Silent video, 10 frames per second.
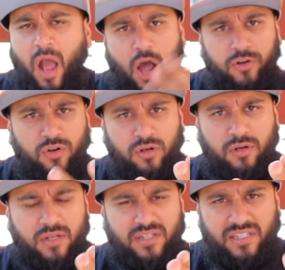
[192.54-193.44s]

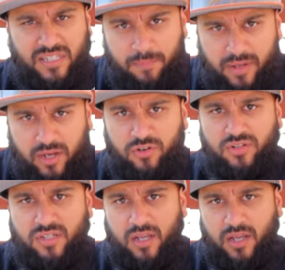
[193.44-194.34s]
Under
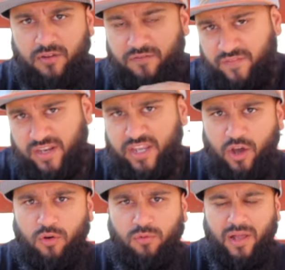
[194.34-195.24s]
Samir's
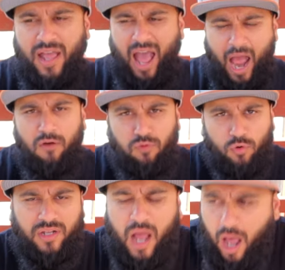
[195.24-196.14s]
video, I
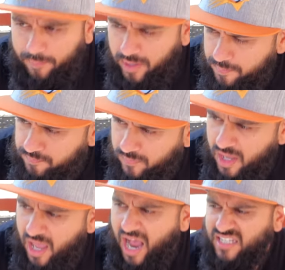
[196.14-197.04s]
wrote a comment.
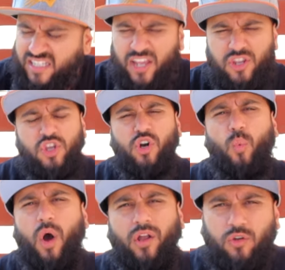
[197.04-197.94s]
I said, you
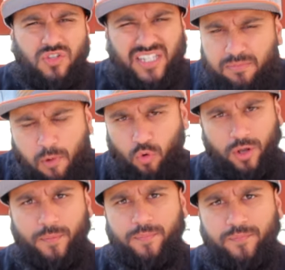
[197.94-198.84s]
don't want no smoke.